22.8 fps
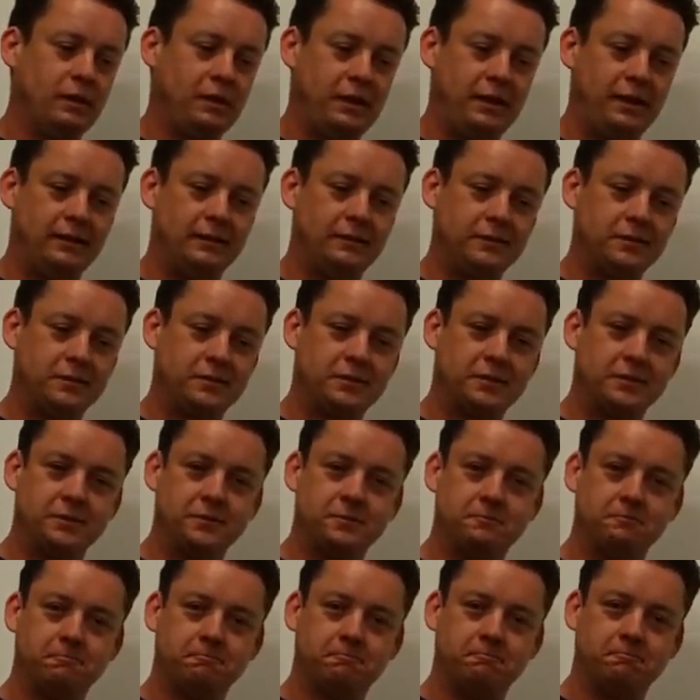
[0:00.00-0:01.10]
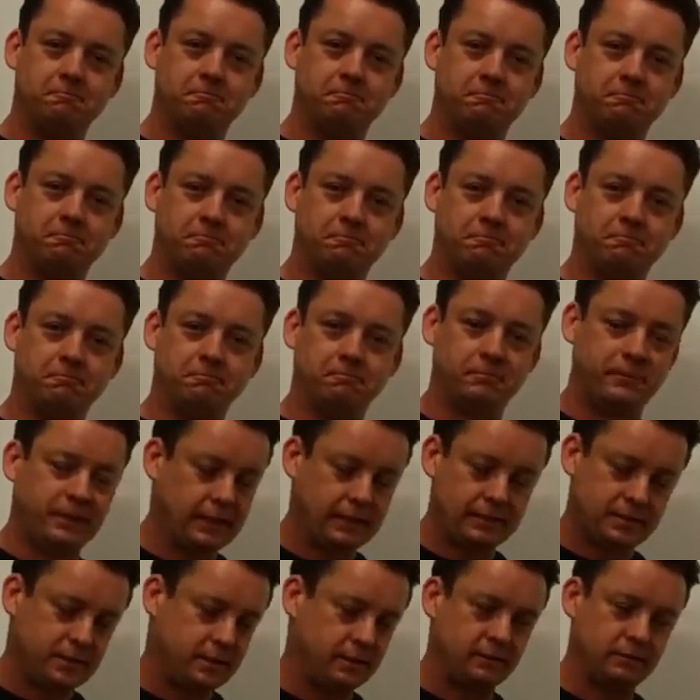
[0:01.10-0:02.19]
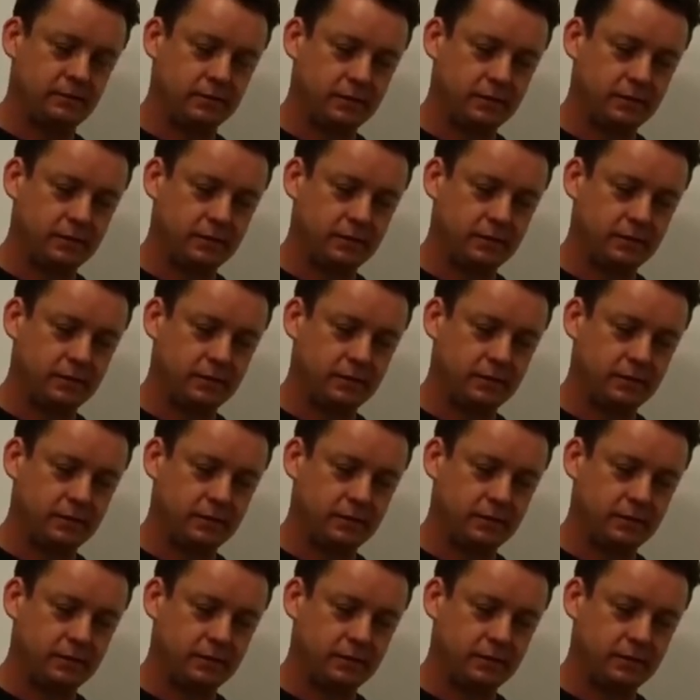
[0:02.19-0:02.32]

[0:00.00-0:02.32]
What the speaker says: and that's it